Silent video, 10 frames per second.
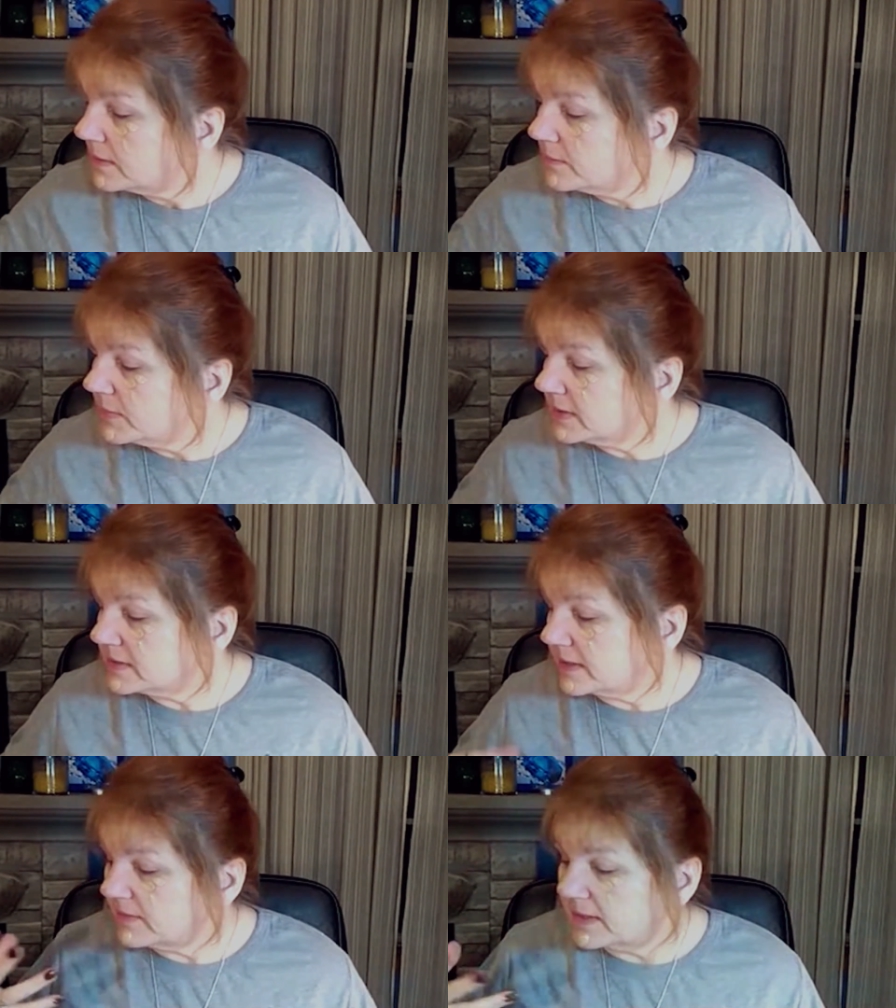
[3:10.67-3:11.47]
because I
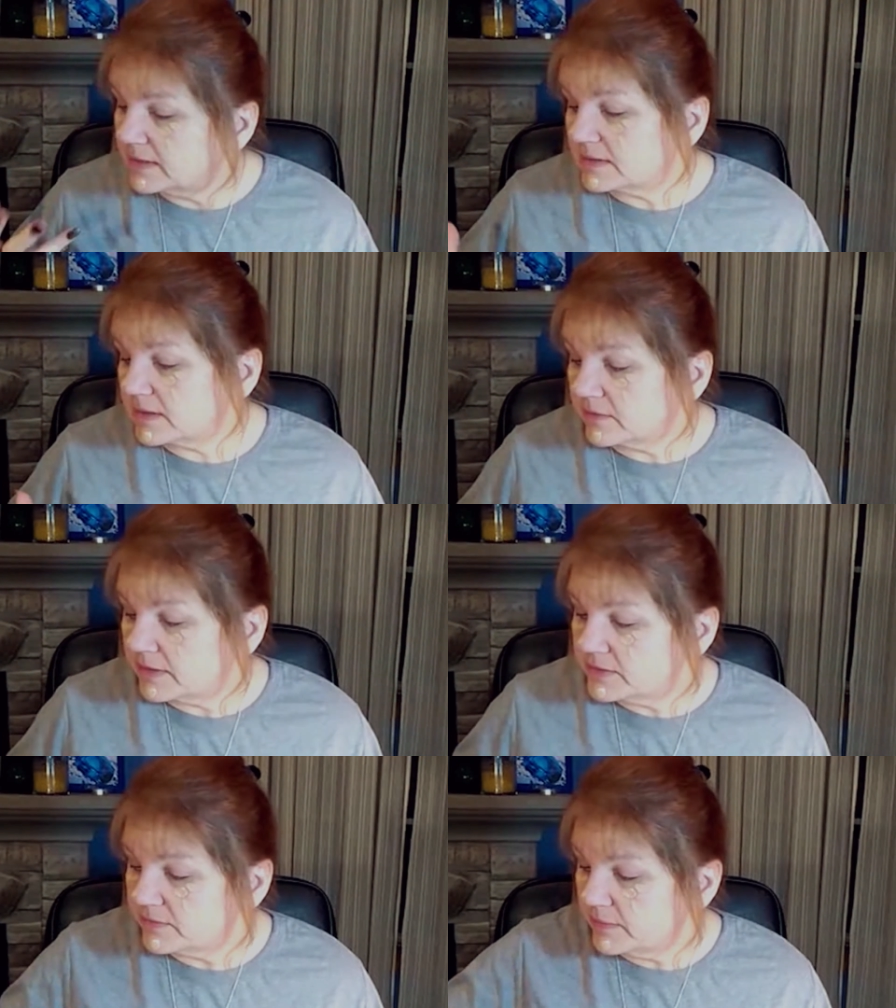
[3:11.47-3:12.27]
have a lot of
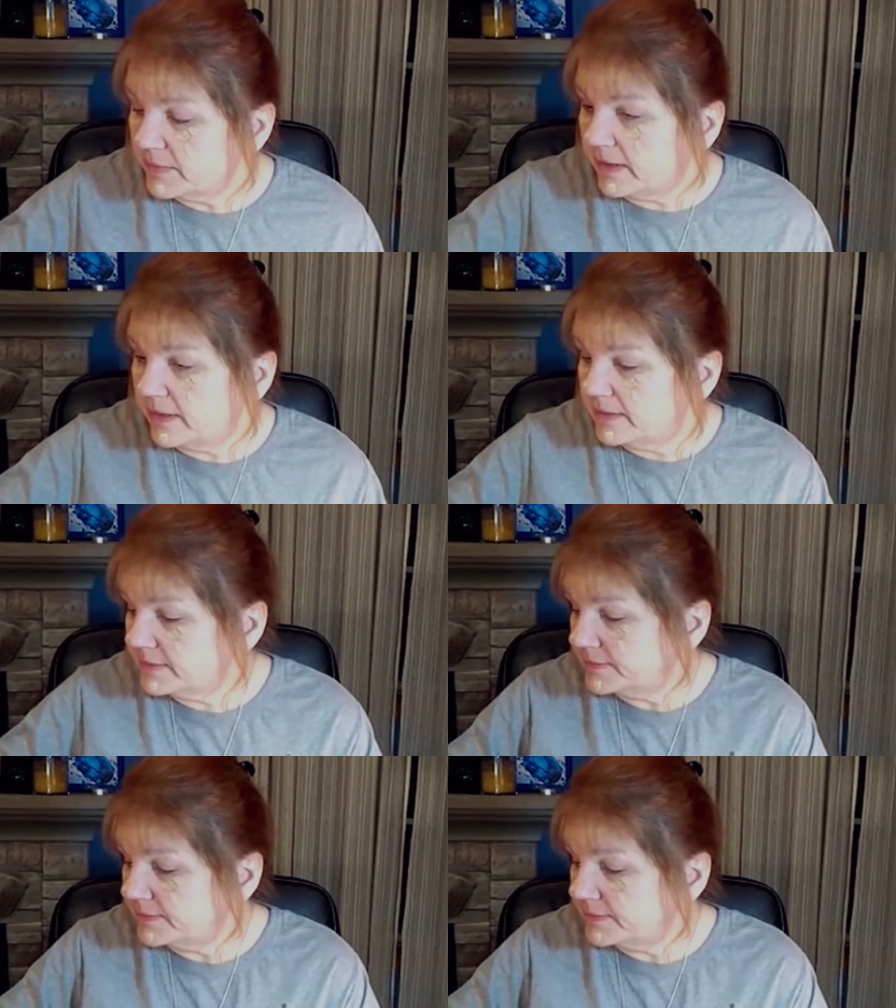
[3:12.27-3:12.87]
discoloration around my eye.